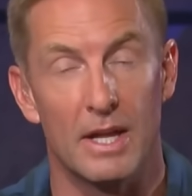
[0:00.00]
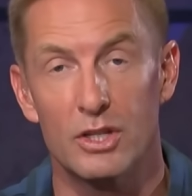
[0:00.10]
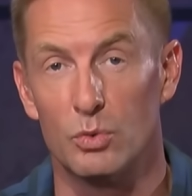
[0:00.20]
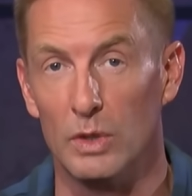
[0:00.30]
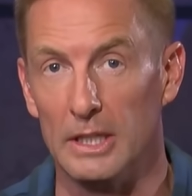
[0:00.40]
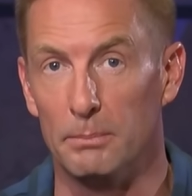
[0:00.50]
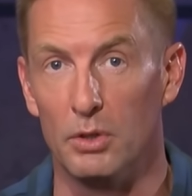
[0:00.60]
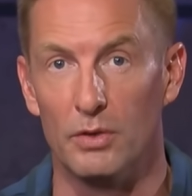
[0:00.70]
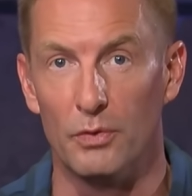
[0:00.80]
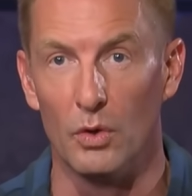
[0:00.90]
it's really
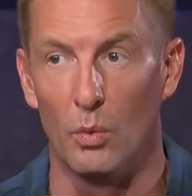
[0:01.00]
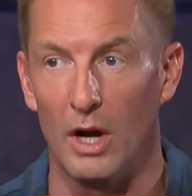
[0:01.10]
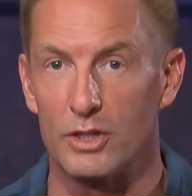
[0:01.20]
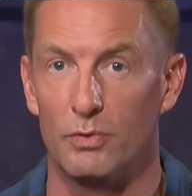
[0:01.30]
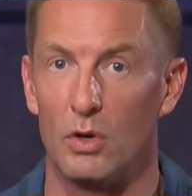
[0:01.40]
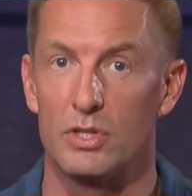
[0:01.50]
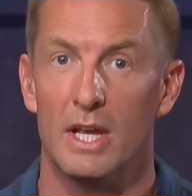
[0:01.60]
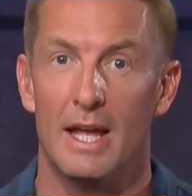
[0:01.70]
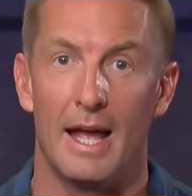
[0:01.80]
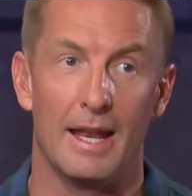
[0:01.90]
beautiful to watch folks
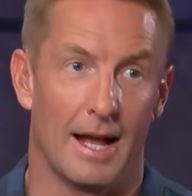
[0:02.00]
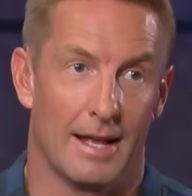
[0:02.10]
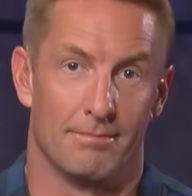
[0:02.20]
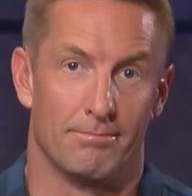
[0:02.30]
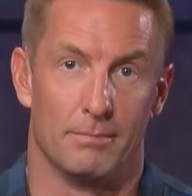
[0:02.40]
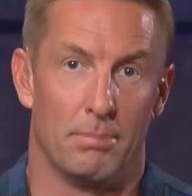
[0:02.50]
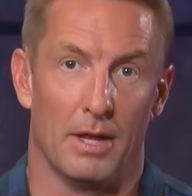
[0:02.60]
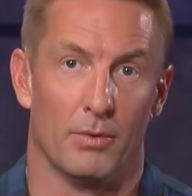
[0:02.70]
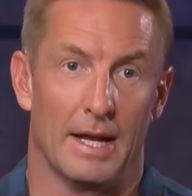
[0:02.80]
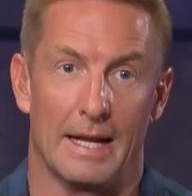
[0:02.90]
and and
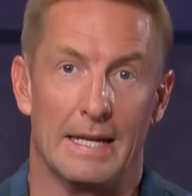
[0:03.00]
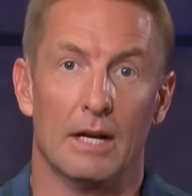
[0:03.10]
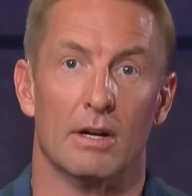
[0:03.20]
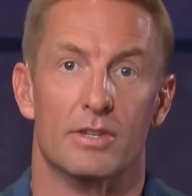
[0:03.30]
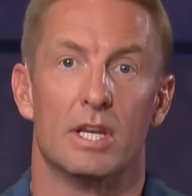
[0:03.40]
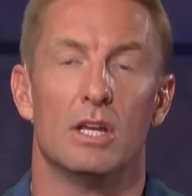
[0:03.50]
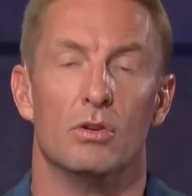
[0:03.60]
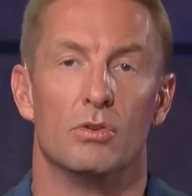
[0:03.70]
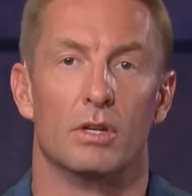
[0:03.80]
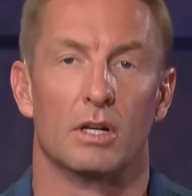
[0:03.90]
by the way i guarantee
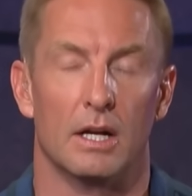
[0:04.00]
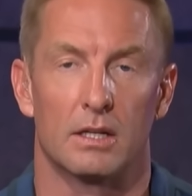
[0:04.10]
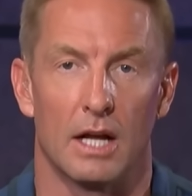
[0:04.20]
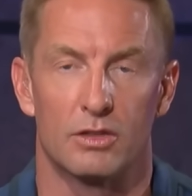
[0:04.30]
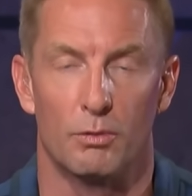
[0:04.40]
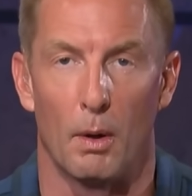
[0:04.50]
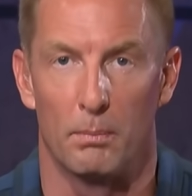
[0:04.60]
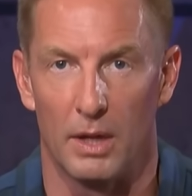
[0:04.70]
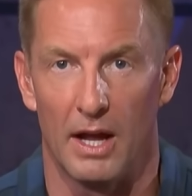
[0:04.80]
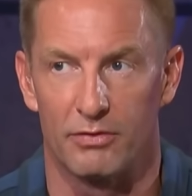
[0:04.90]
you the college football
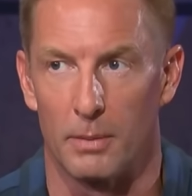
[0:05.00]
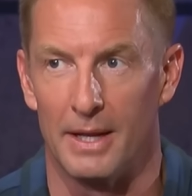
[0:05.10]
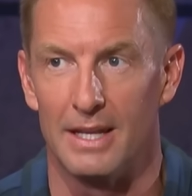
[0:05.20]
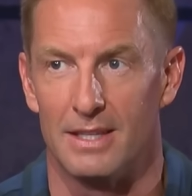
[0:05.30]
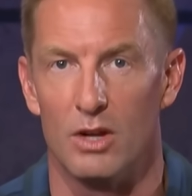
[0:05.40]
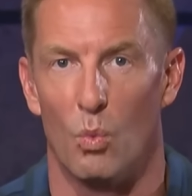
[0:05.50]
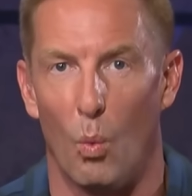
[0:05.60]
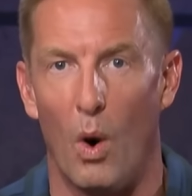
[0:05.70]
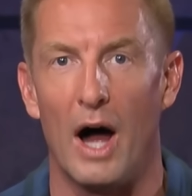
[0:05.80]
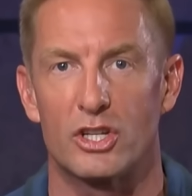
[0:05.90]
playoff committee didn't
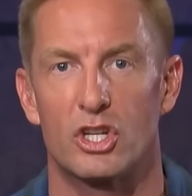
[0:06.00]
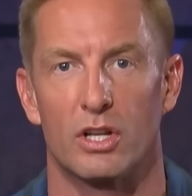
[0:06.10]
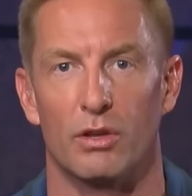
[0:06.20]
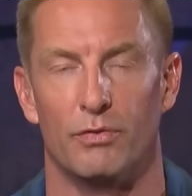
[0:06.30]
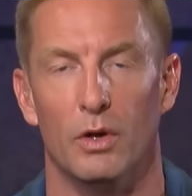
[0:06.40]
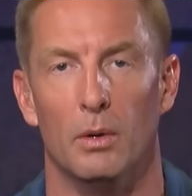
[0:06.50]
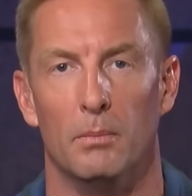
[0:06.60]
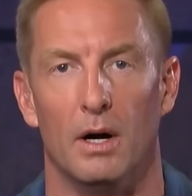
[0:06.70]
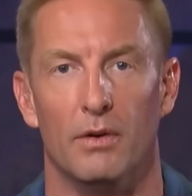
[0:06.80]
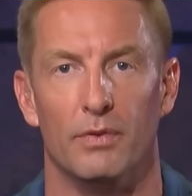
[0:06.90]
watch the
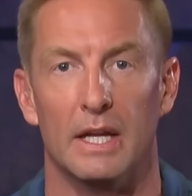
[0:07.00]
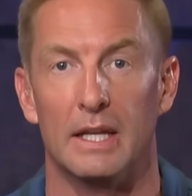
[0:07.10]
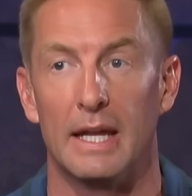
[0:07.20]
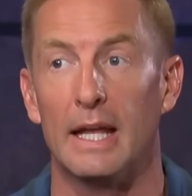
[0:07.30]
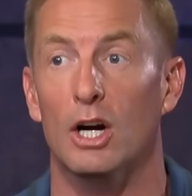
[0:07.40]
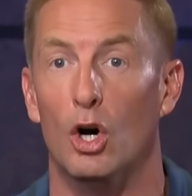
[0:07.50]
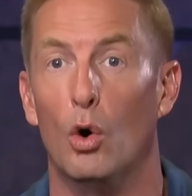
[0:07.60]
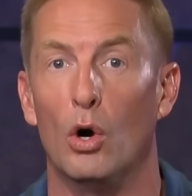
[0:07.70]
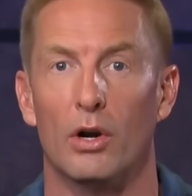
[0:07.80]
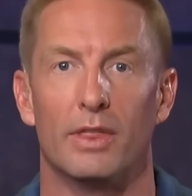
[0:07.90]
film of indiana
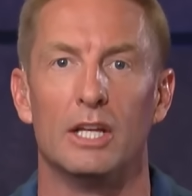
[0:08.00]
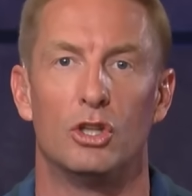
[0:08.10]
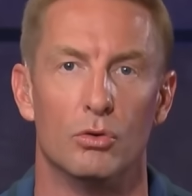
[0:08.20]
or they